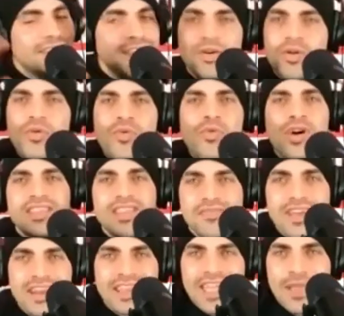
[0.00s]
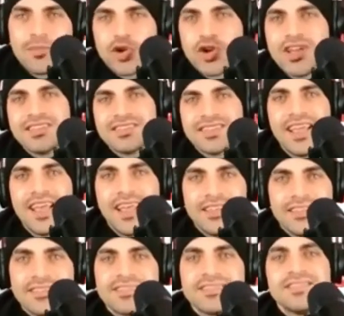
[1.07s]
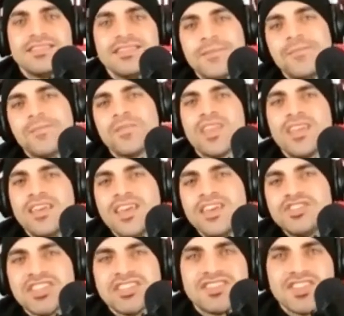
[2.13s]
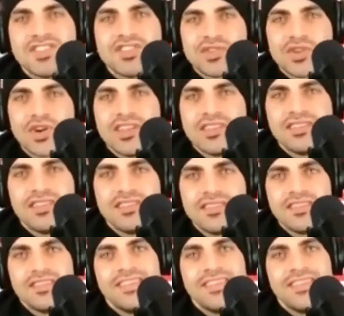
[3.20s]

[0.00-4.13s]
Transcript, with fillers: Whatever came to his hands, he just destroyed it.